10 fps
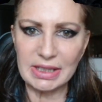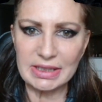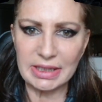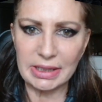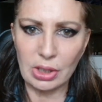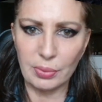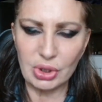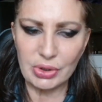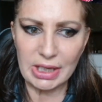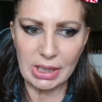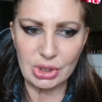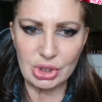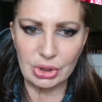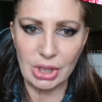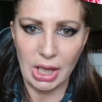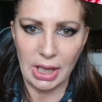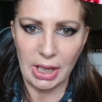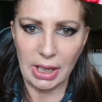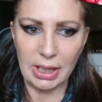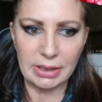Italy communication,
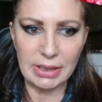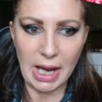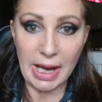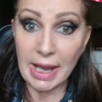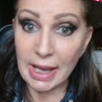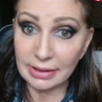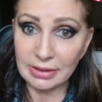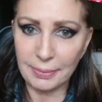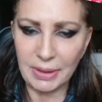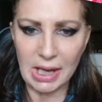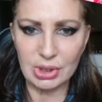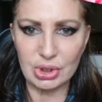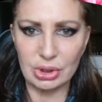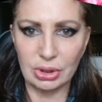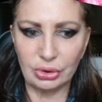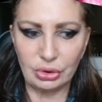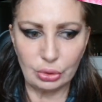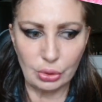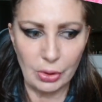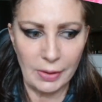and I had the pleasure
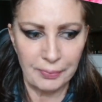to